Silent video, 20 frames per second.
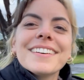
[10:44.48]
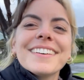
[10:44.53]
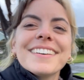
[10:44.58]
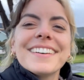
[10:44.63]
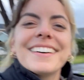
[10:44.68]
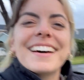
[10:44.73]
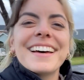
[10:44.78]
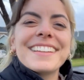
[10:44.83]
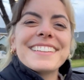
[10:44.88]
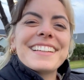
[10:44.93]

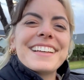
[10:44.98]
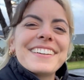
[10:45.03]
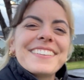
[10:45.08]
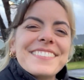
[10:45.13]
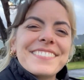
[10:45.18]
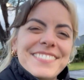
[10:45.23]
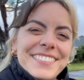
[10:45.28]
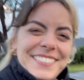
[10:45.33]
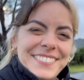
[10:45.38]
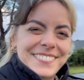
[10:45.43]
Hello
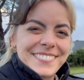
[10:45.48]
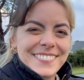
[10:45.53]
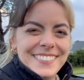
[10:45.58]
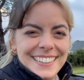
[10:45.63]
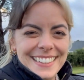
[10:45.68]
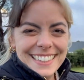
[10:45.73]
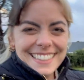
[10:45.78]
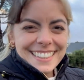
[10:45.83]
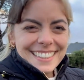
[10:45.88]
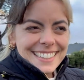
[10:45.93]

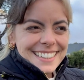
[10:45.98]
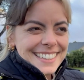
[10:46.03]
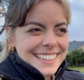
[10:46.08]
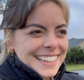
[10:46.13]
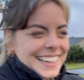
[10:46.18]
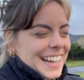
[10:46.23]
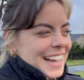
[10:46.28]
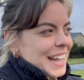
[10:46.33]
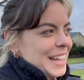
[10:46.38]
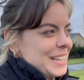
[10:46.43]
everyone.
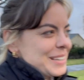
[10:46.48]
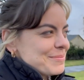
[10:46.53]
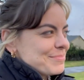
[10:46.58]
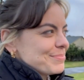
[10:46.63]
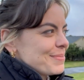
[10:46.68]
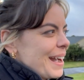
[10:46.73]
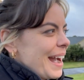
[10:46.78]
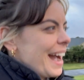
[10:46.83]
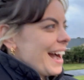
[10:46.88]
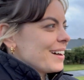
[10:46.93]
I
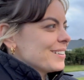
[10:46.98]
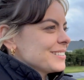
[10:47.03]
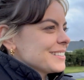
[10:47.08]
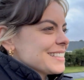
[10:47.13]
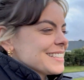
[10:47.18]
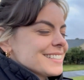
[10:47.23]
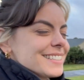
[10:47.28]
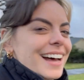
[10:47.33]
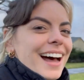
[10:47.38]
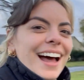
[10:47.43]
am
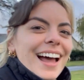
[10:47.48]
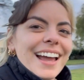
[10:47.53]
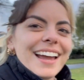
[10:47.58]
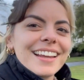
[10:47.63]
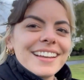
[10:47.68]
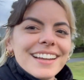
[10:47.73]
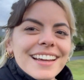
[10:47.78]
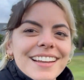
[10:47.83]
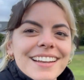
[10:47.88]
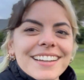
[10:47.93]

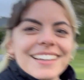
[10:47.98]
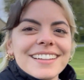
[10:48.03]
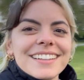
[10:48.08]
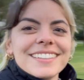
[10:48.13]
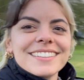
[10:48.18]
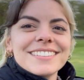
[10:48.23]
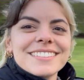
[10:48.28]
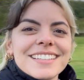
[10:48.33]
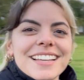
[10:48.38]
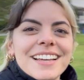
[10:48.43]
outside and it
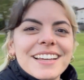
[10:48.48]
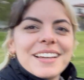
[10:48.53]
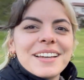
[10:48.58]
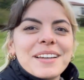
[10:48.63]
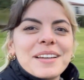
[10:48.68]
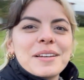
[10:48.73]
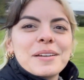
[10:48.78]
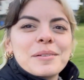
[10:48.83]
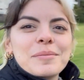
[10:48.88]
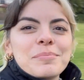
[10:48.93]
is
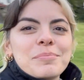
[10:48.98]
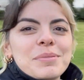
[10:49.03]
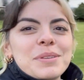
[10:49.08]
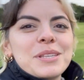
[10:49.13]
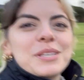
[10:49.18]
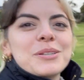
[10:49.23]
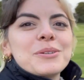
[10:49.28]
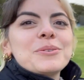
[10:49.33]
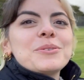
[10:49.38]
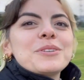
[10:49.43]

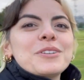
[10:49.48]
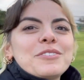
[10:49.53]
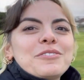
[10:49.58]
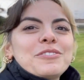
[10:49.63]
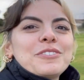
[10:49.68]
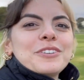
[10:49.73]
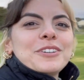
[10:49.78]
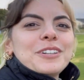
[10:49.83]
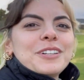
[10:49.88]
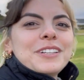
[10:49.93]

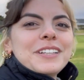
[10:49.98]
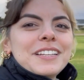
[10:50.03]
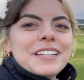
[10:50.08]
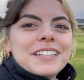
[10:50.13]
beautiful.